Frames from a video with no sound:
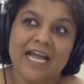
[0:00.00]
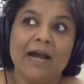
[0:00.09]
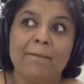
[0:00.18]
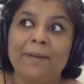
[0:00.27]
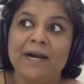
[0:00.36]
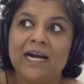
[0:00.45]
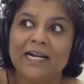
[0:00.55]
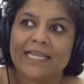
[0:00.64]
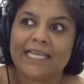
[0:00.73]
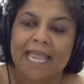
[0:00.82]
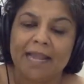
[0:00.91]
A
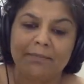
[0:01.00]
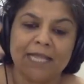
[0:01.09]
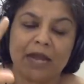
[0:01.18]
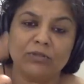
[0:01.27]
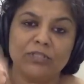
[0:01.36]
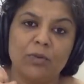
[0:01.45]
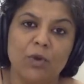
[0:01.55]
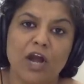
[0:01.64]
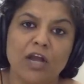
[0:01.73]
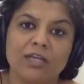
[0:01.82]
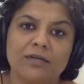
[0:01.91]
bird came down the
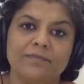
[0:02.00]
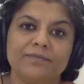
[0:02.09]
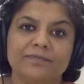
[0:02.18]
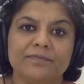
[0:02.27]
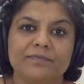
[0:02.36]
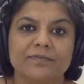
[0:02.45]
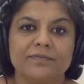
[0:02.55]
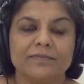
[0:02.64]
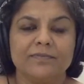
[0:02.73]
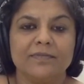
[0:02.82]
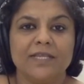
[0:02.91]
walk,
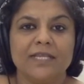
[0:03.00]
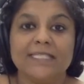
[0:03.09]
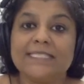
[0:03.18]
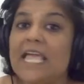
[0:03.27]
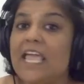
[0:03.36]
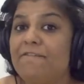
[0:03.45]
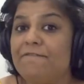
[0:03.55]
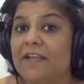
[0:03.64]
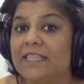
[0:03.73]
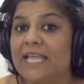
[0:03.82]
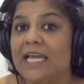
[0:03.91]
safe
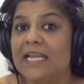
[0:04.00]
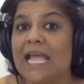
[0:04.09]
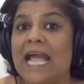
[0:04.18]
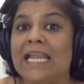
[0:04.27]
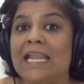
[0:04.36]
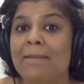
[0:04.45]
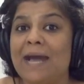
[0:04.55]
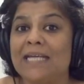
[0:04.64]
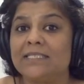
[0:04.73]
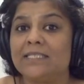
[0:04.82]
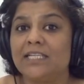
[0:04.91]
in their
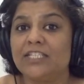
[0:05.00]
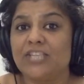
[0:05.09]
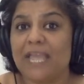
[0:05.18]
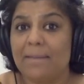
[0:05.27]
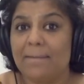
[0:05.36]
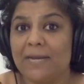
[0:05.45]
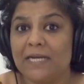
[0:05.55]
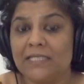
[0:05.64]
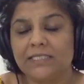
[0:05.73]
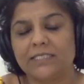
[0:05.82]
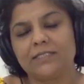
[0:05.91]
alabaster
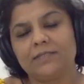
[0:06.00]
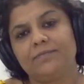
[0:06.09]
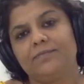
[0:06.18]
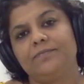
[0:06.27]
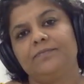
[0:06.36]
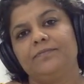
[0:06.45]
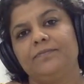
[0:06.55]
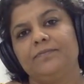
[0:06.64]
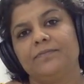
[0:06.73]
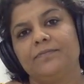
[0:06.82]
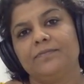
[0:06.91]
chambers,
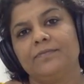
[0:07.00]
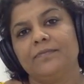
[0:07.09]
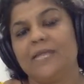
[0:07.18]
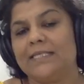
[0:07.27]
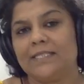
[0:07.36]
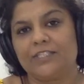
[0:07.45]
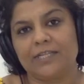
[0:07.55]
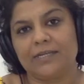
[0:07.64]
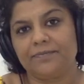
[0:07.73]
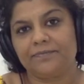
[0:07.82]
etc.